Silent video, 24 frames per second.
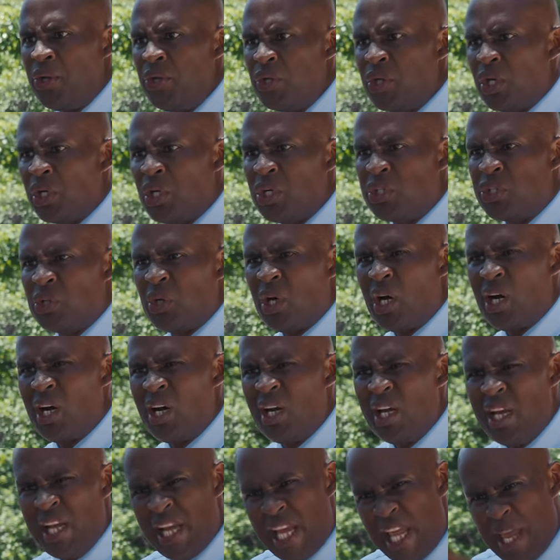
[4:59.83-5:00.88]
are you gonna do,
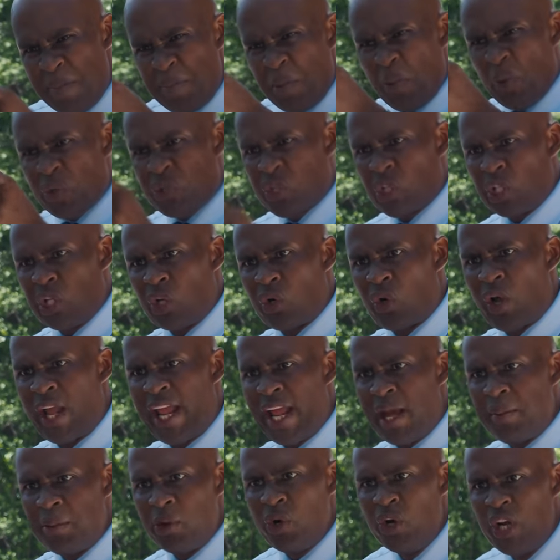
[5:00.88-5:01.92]
huh? Hit me with your little
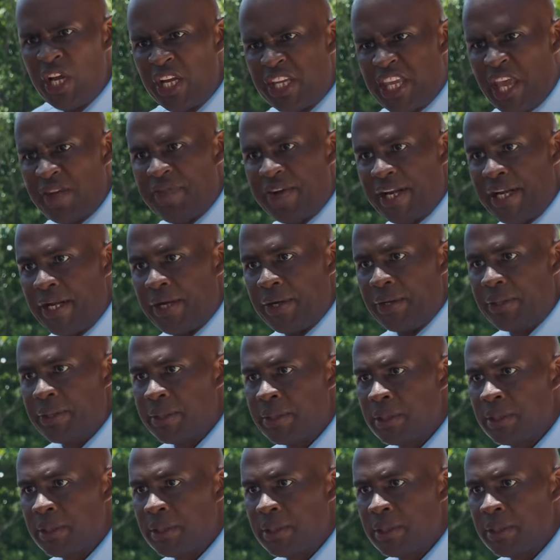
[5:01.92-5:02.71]
hammer? Give it here.